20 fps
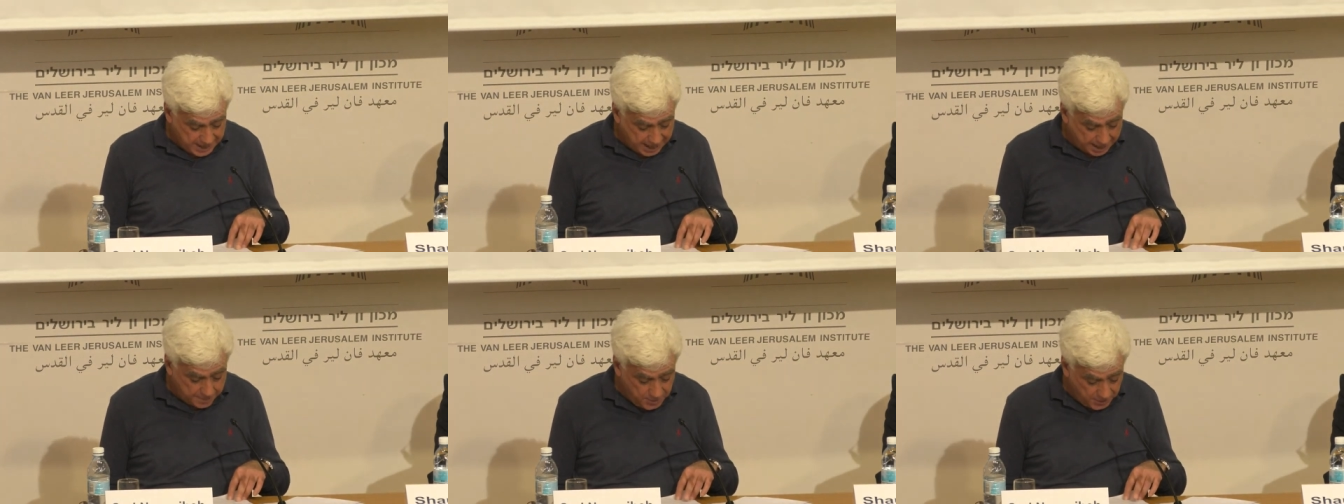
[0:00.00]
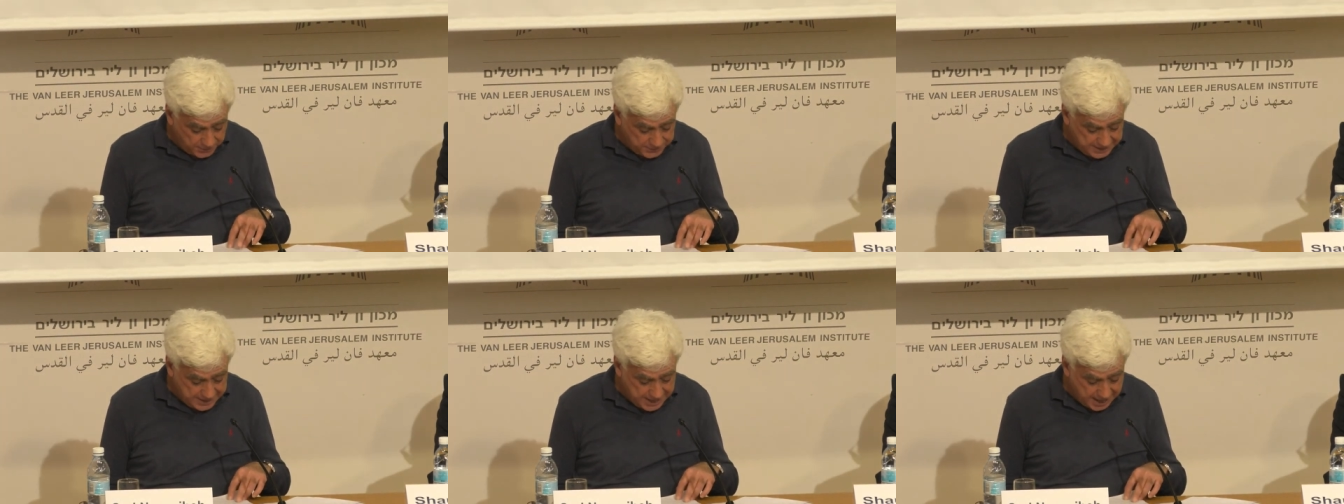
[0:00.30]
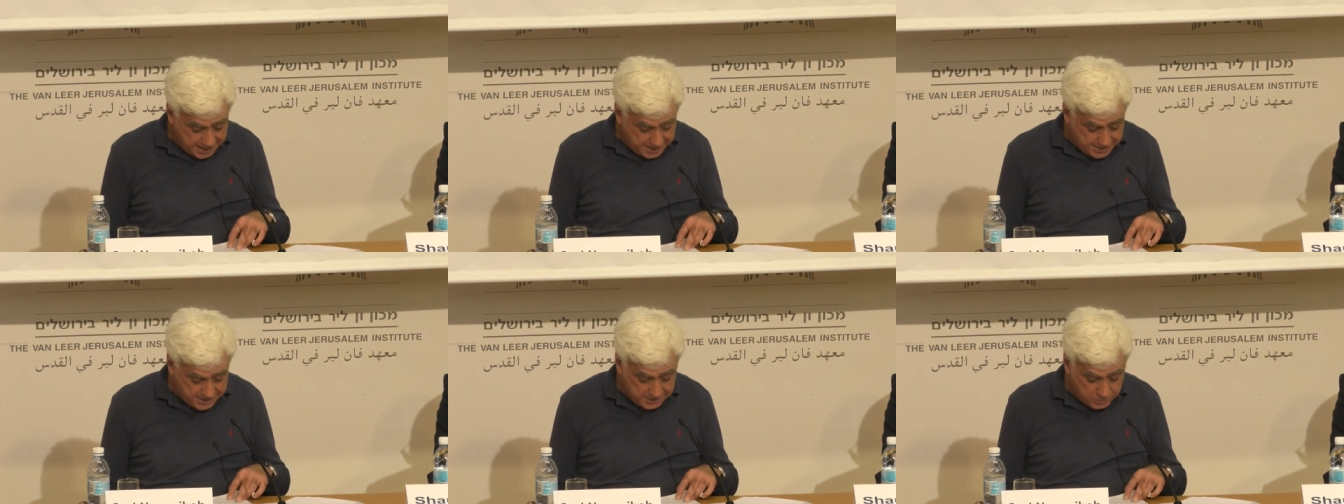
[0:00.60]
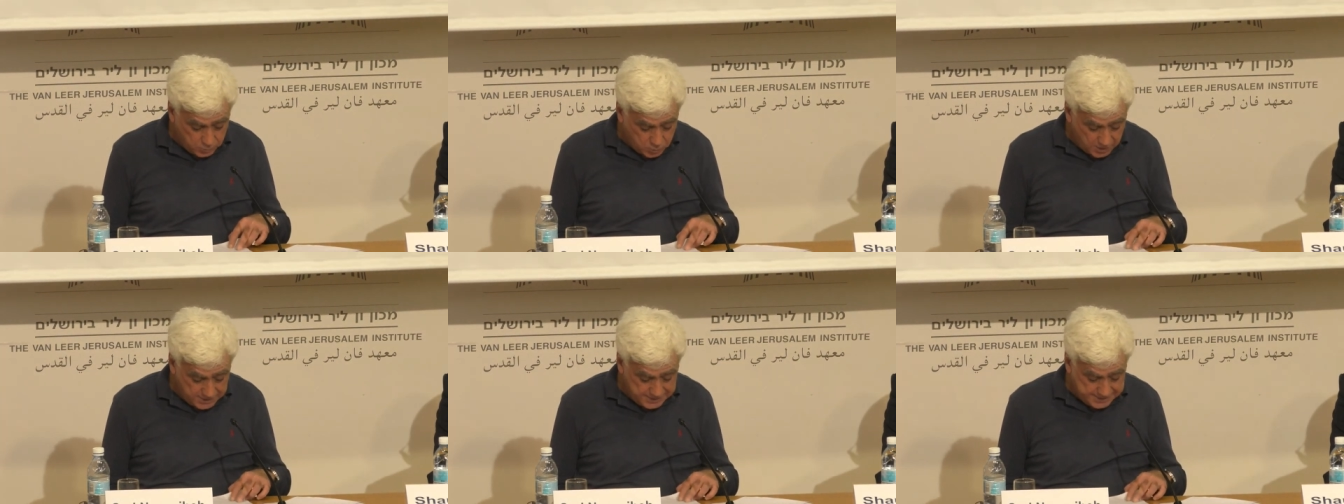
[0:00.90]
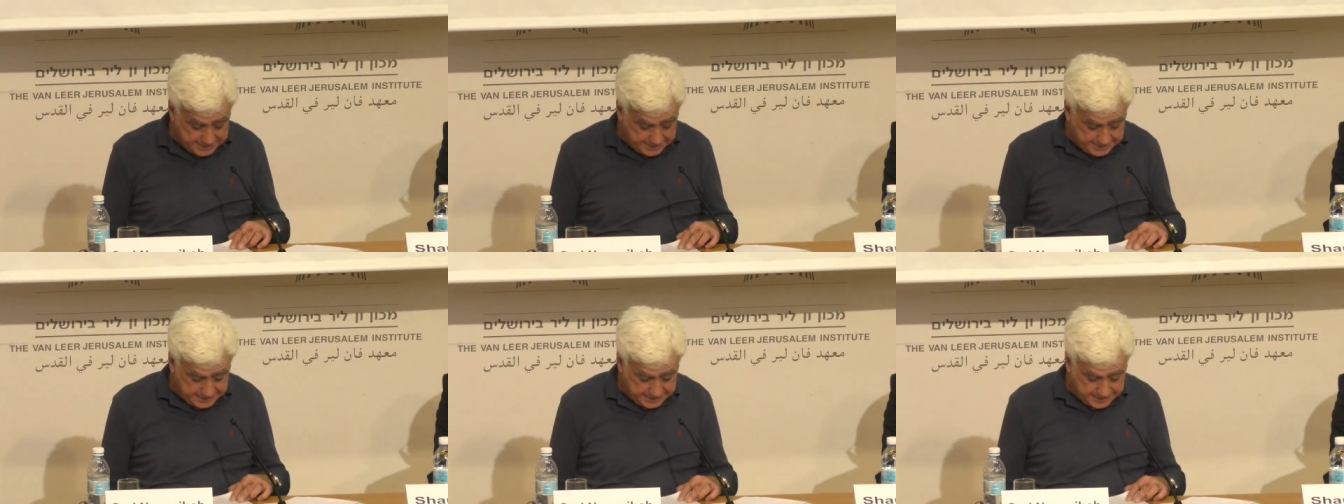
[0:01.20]
I'm not denying that one
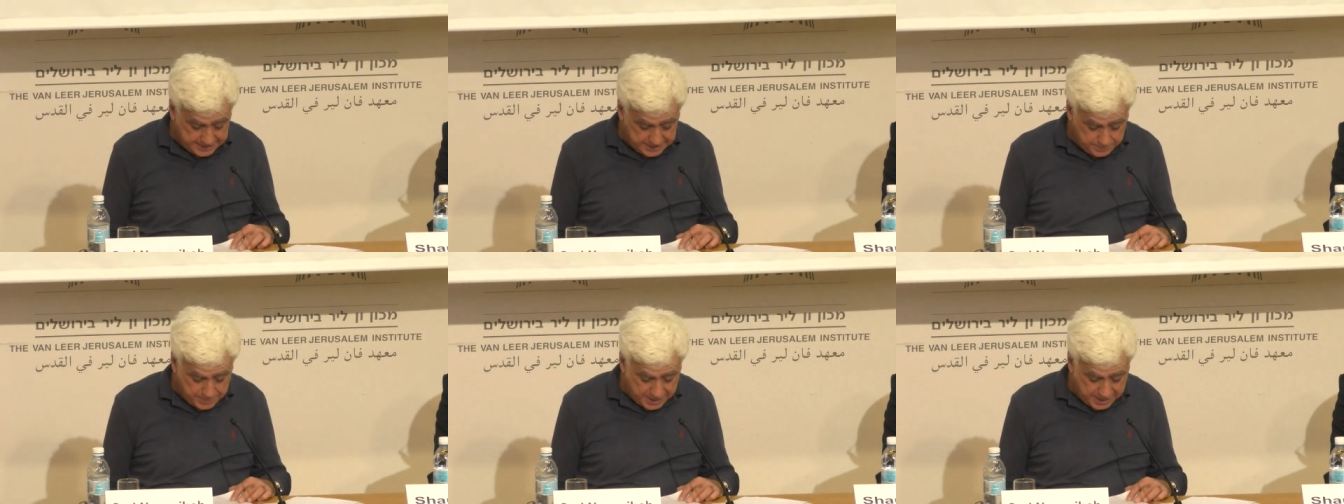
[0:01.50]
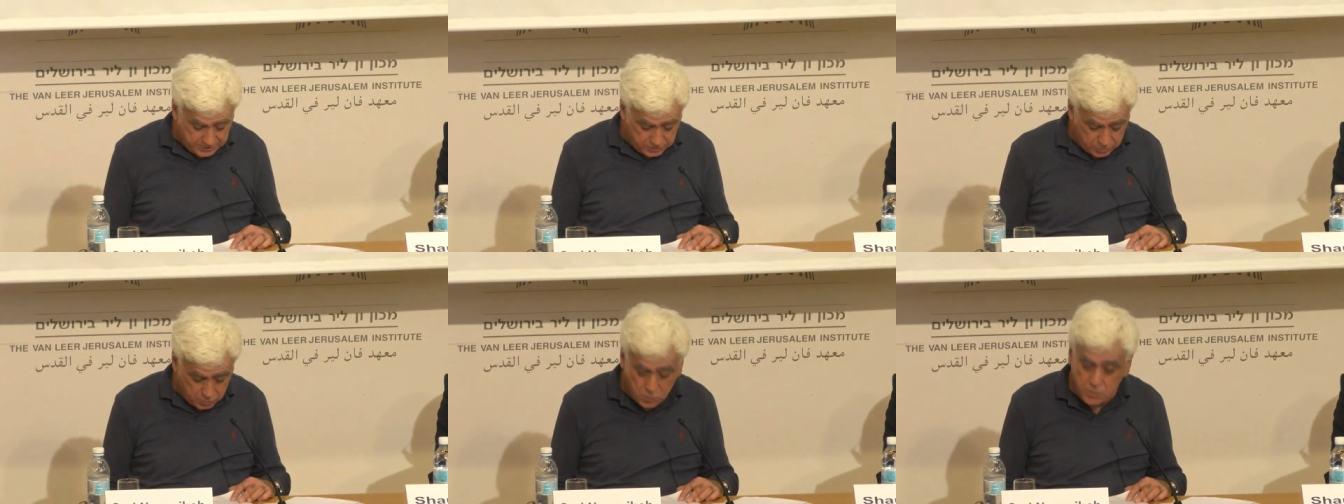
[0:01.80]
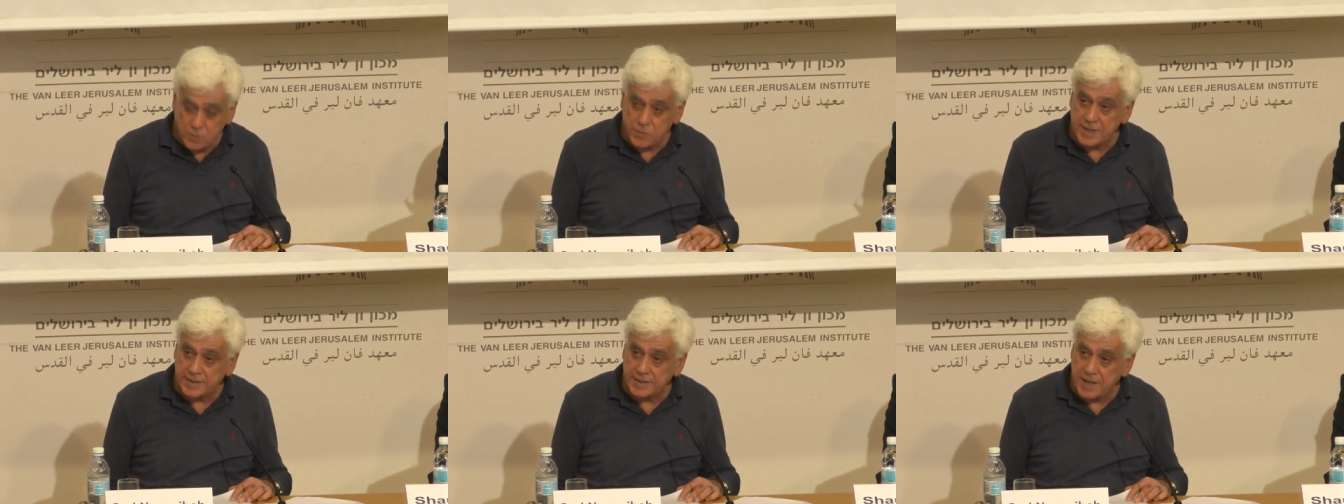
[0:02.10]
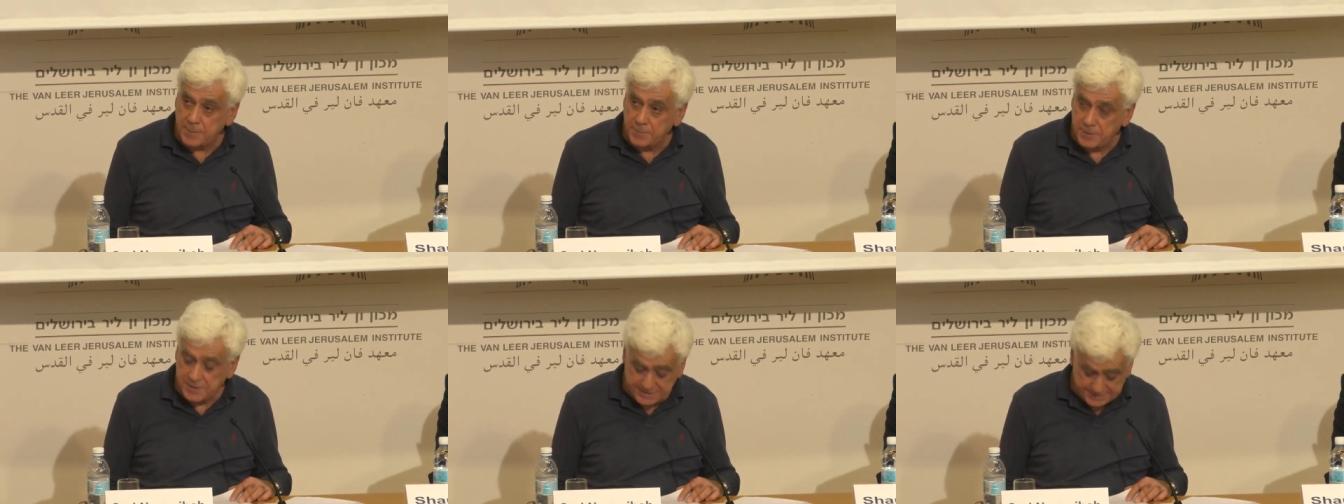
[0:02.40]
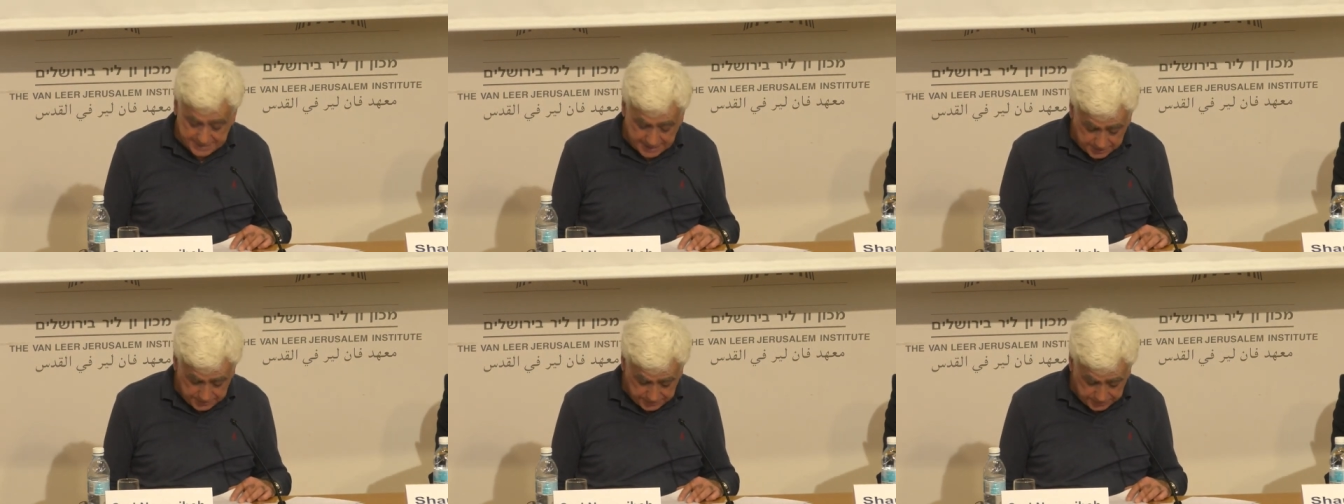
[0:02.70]
city can make do with a double
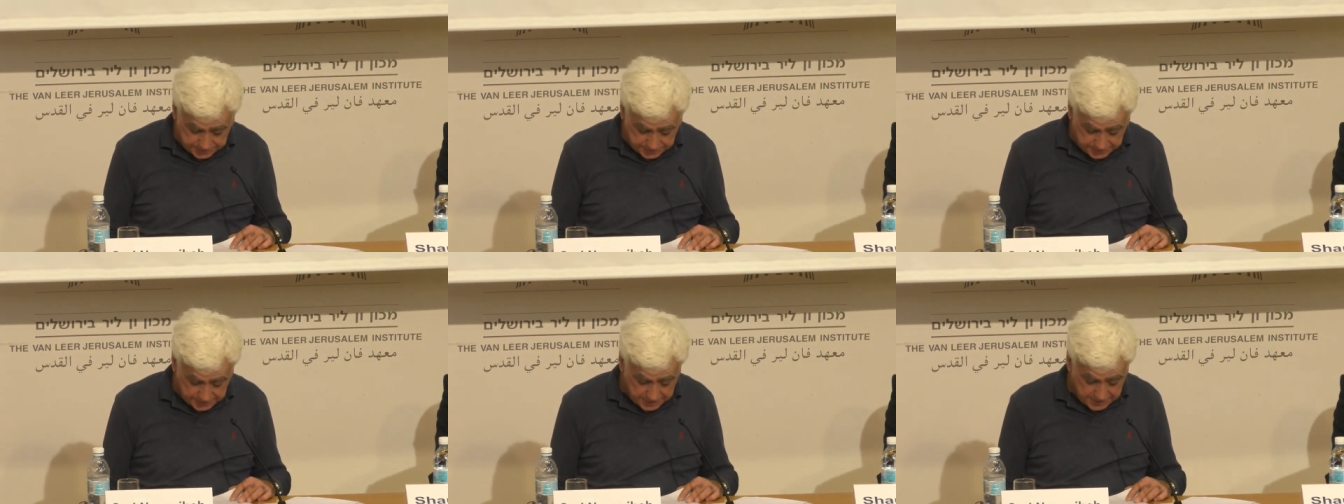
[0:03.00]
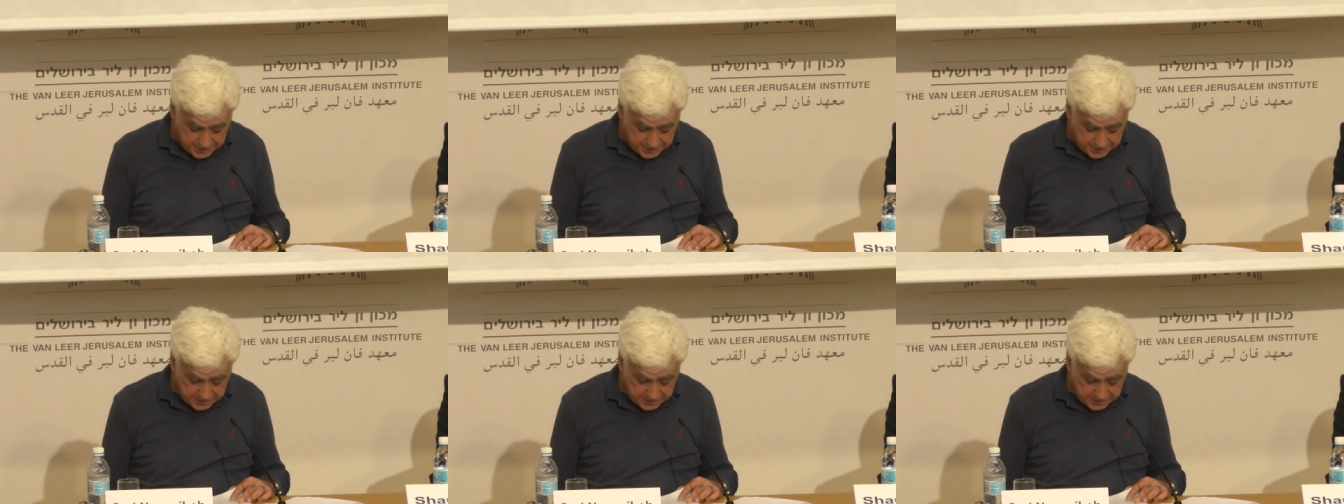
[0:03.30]
standard